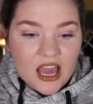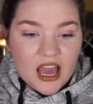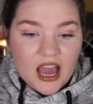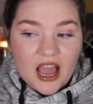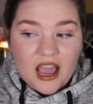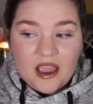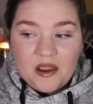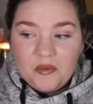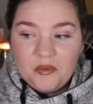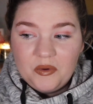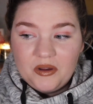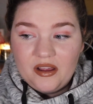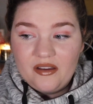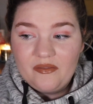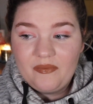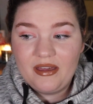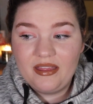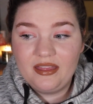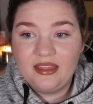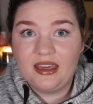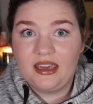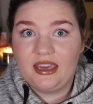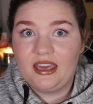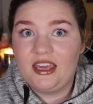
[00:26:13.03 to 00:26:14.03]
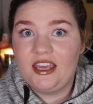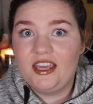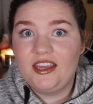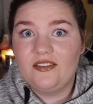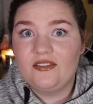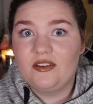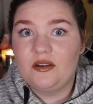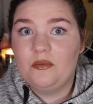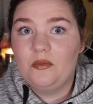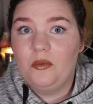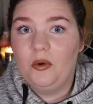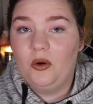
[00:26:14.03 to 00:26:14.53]
I would have been like
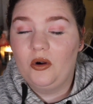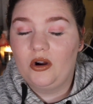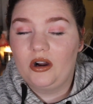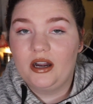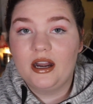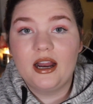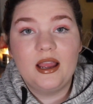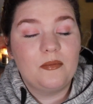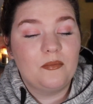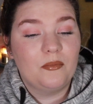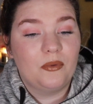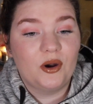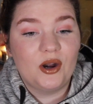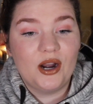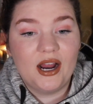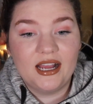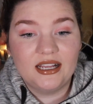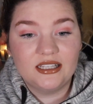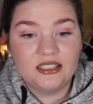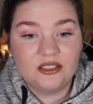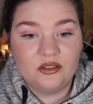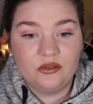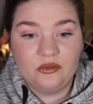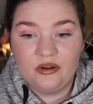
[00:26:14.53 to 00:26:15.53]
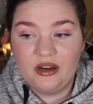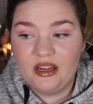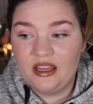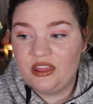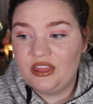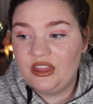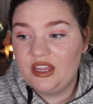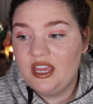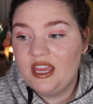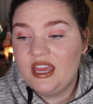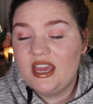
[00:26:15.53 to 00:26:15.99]
even more impressed with